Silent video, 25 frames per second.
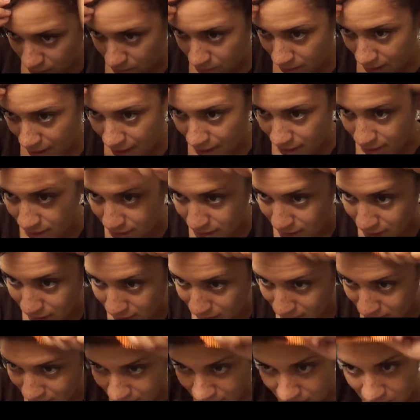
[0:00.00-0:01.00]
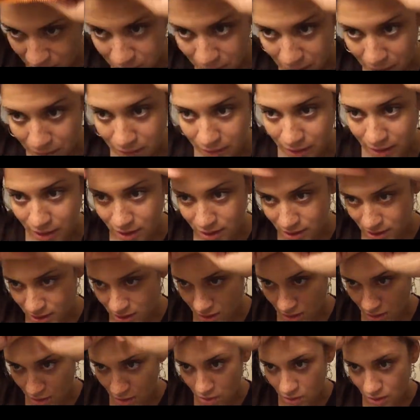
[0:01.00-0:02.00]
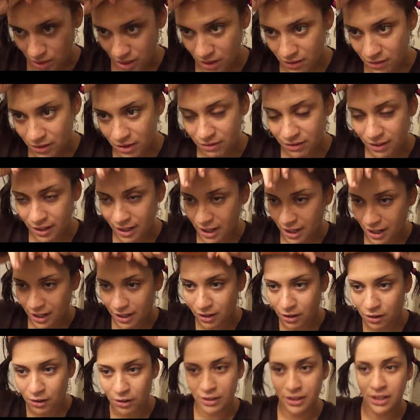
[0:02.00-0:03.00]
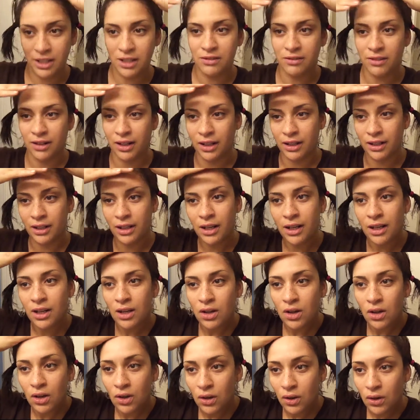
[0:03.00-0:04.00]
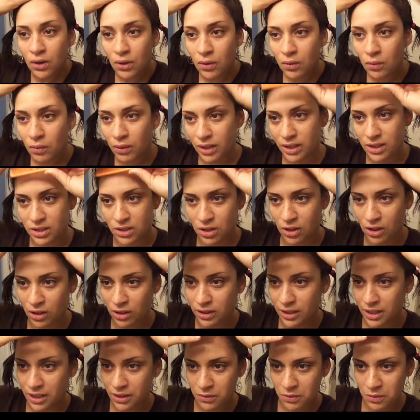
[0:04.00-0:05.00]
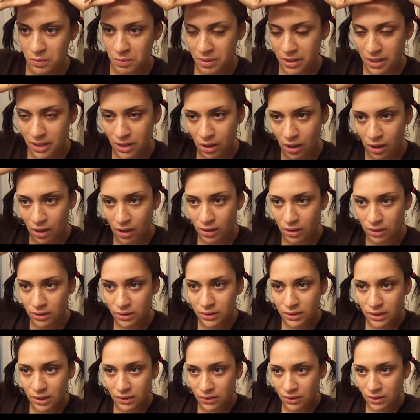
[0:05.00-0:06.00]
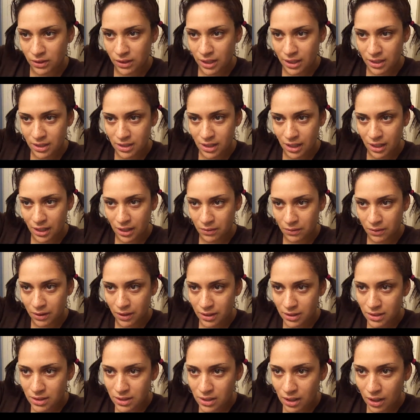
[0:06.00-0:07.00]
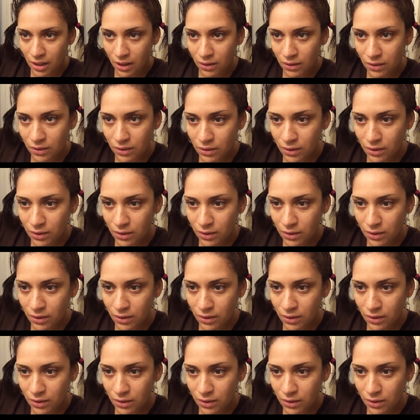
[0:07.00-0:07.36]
patterns, and I can't keep up with it, so even if I cut it all even, when it's curly it will be all different lengths anyway. So,